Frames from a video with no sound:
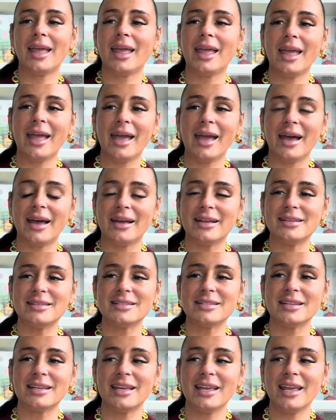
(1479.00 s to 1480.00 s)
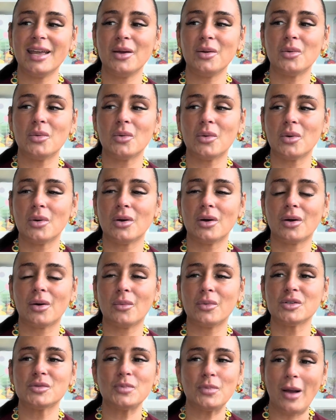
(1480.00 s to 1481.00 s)
and it
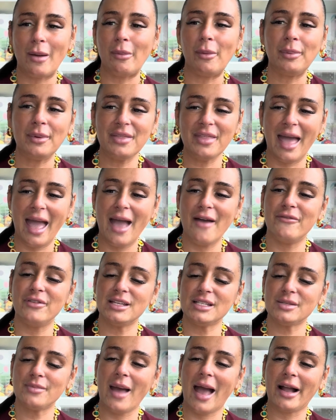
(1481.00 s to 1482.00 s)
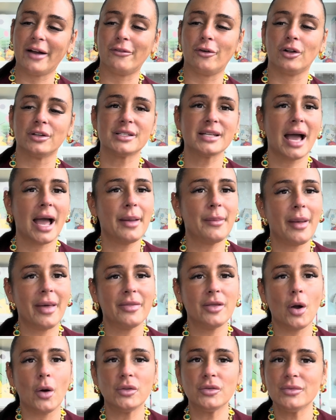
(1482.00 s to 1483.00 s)
was probably the heaviest bag of all time. And
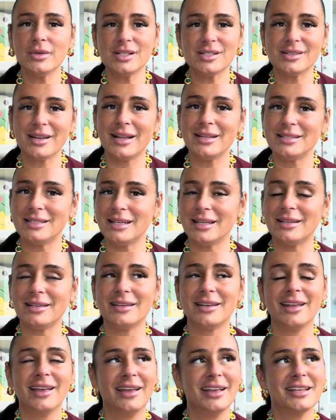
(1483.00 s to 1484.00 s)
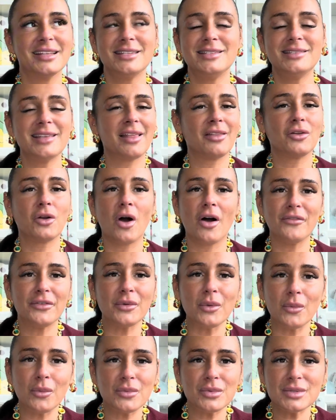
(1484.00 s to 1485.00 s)
the only reason I didn't sell it off at
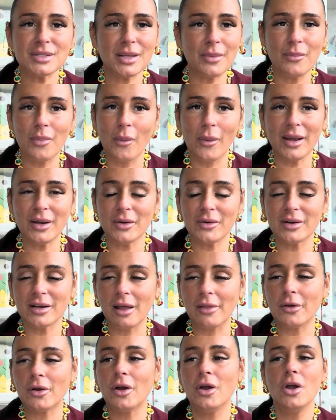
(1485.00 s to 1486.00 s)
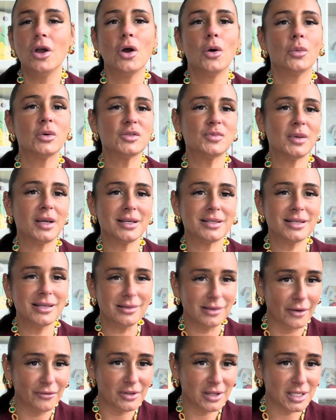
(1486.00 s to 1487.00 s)
some point or another was because he
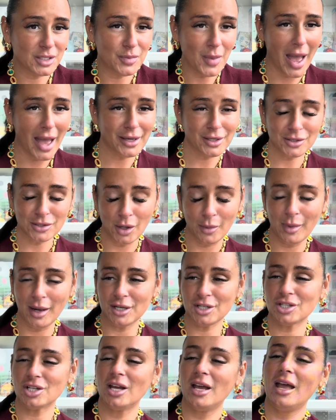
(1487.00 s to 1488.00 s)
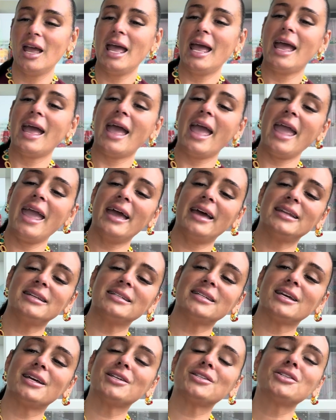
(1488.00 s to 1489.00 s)
loved this bag so much. And
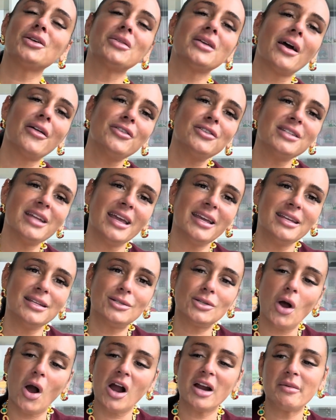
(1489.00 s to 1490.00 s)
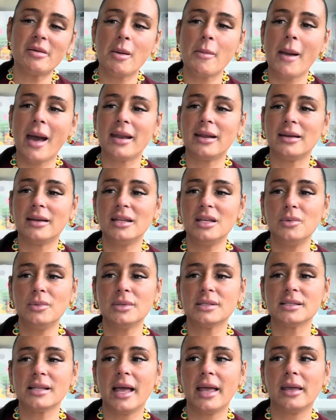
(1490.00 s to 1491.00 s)
so the other day he's talking to me about it, and he
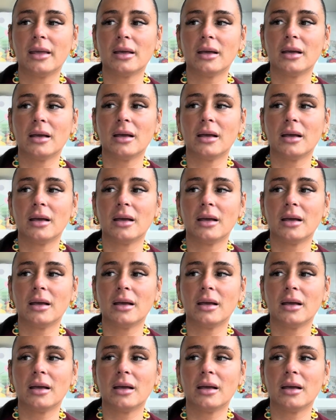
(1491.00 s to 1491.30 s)
was like,